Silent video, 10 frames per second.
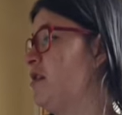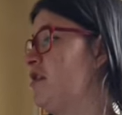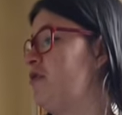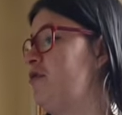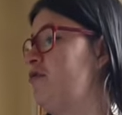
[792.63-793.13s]

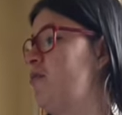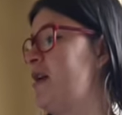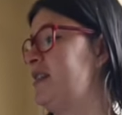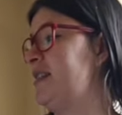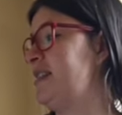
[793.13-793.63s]
so to
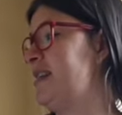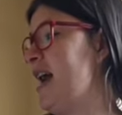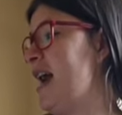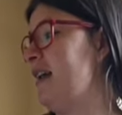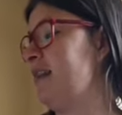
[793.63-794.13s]
actually
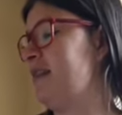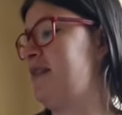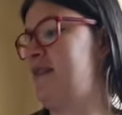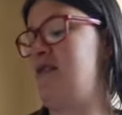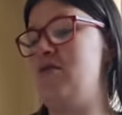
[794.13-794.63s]
get
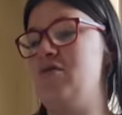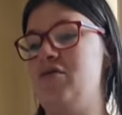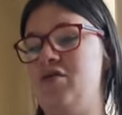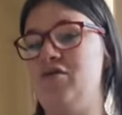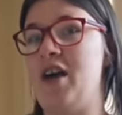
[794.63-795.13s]
to
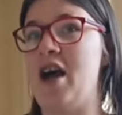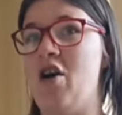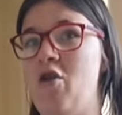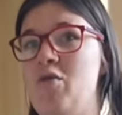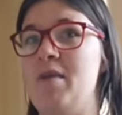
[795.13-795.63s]
do their
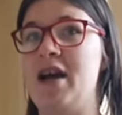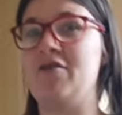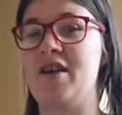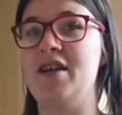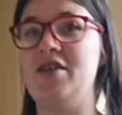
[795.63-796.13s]
whole
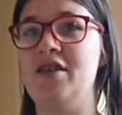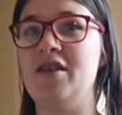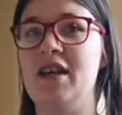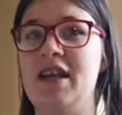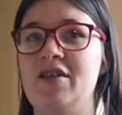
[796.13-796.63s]

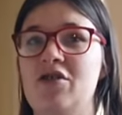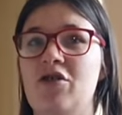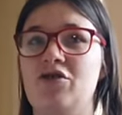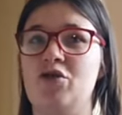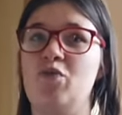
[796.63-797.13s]
migration, it's
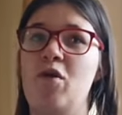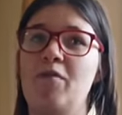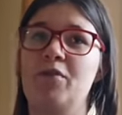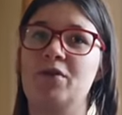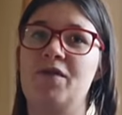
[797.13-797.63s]
not just
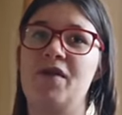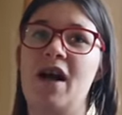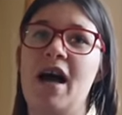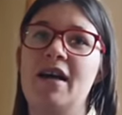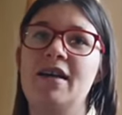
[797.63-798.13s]
one
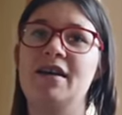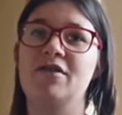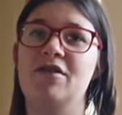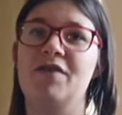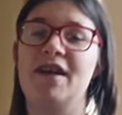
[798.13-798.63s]
butterfly, as
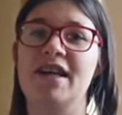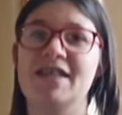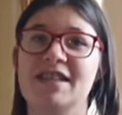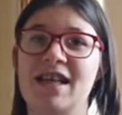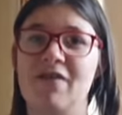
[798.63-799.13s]
you think,
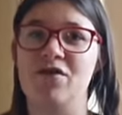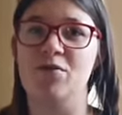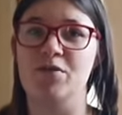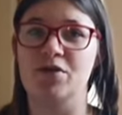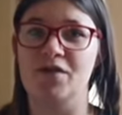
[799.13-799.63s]
it's several
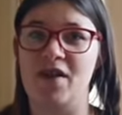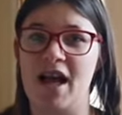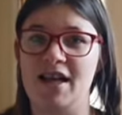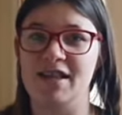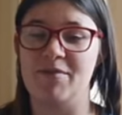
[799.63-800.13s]

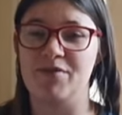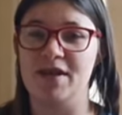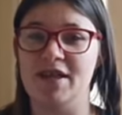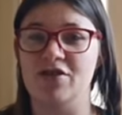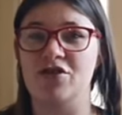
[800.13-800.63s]
butterflies that
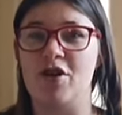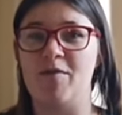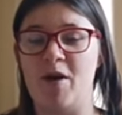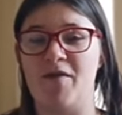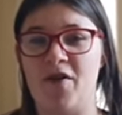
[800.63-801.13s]
breed and
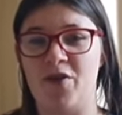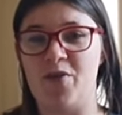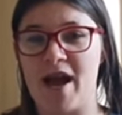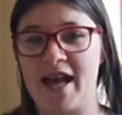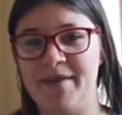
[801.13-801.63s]
stop off on the
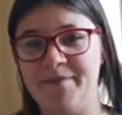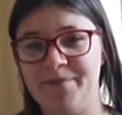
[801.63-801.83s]
way.